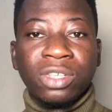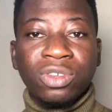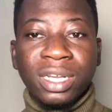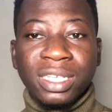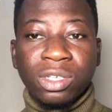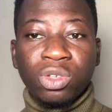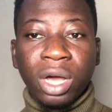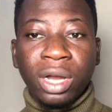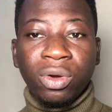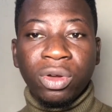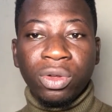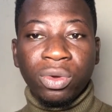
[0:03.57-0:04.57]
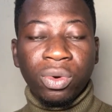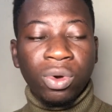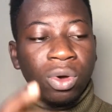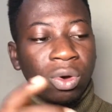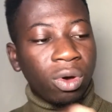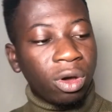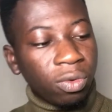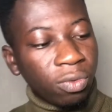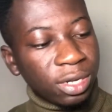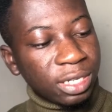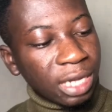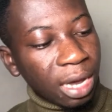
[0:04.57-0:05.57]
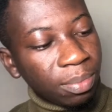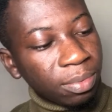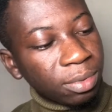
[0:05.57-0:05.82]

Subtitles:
to listen to an audio on WhatsApp,